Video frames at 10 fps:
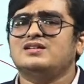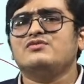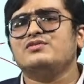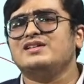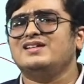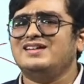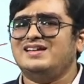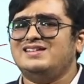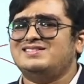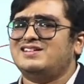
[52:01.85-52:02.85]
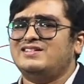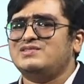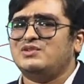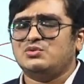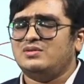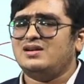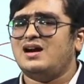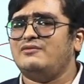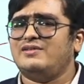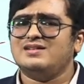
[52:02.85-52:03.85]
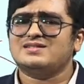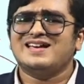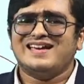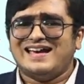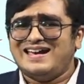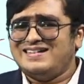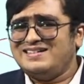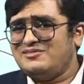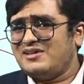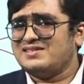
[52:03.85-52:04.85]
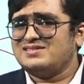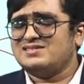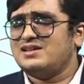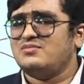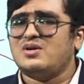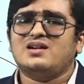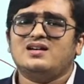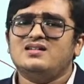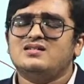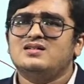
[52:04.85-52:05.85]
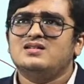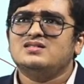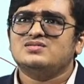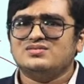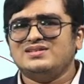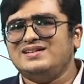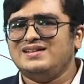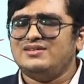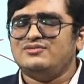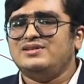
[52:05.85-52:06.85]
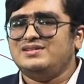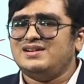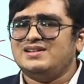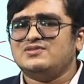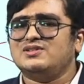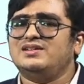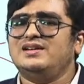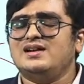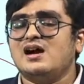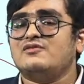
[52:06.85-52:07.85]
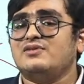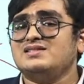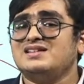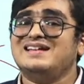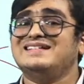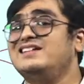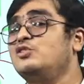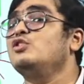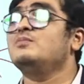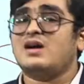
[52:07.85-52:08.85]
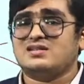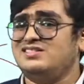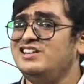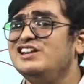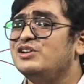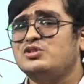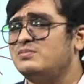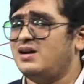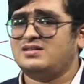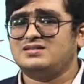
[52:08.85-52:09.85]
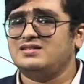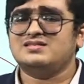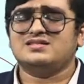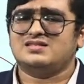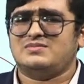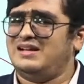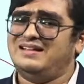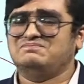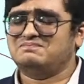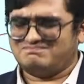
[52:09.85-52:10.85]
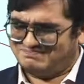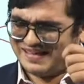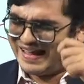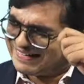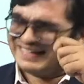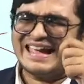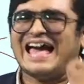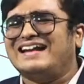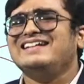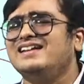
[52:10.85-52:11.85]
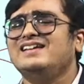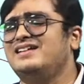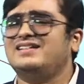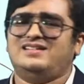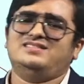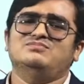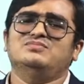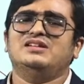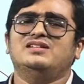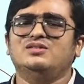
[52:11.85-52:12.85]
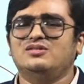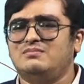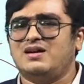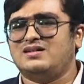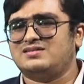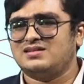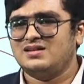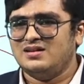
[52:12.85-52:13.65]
If in a day he studies for 2.5 hours and he revises that 1 hour, so in a day if he studies for 3.5 hours, he can get good marks, really good marks in his exam, right? I can guarantee he can get really good marks.